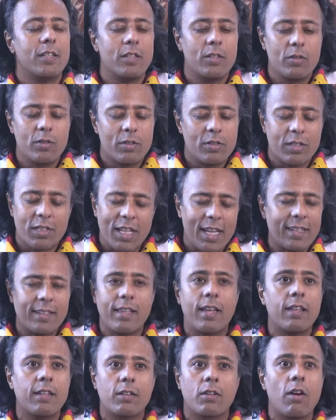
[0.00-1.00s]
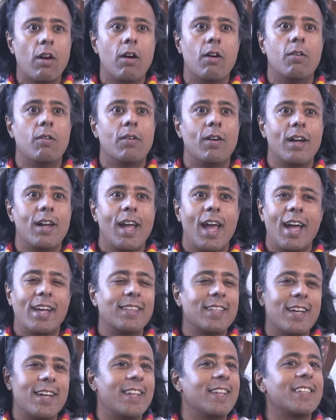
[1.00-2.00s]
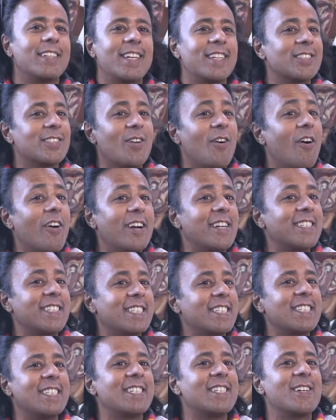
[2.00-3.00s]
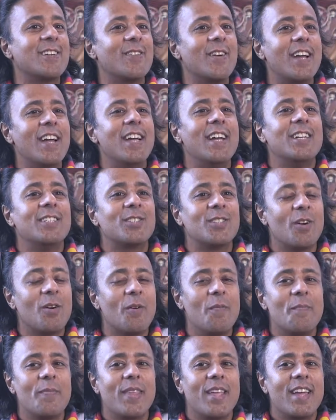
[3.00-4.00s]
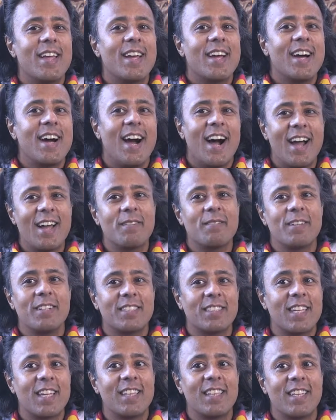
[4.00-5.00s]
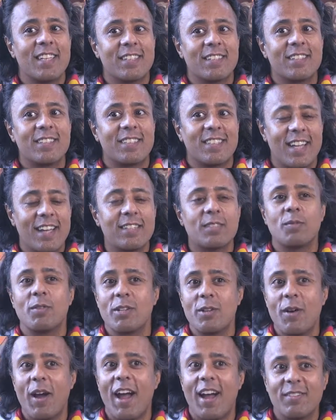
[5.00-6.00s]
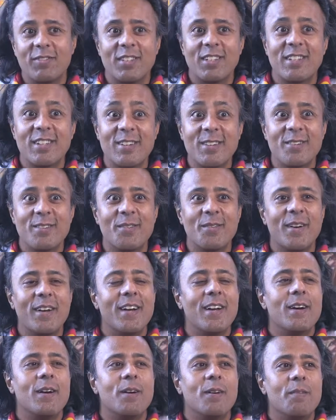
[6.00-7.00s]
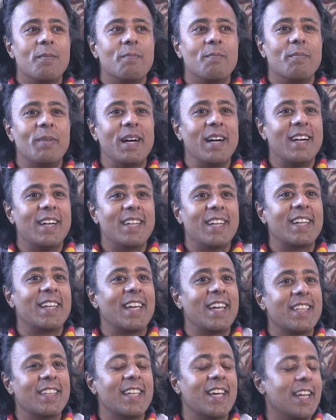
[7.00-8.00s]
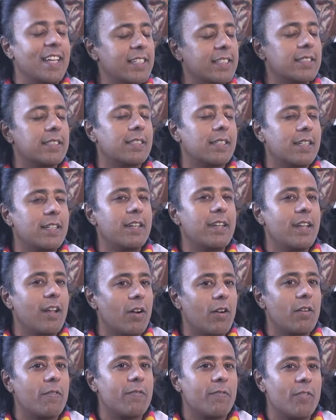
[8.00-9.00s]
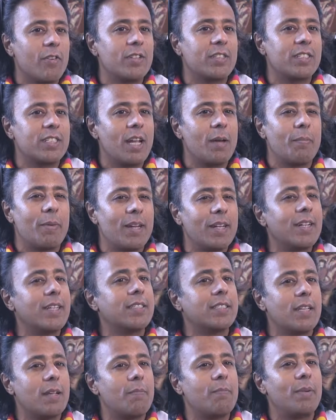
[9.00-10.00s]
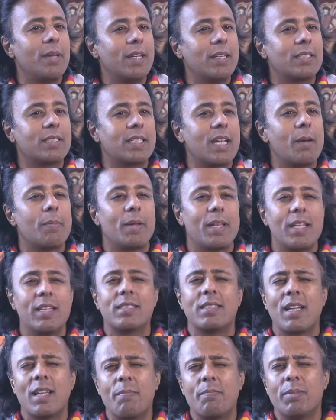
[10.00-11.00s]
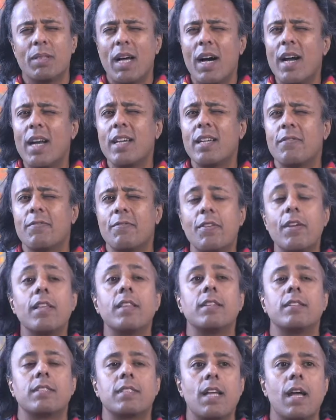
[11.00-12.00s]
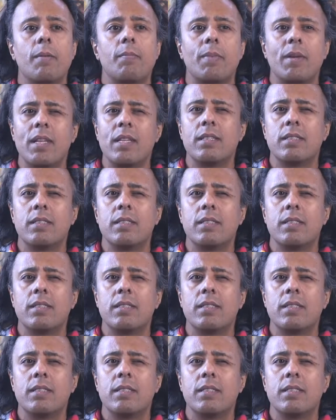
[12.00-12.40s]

You let that go. And that's the hardest thing to do. So I'm going to say that's what you have to do. But again, that is the first step, and it is a big step. It is a blind faith step. It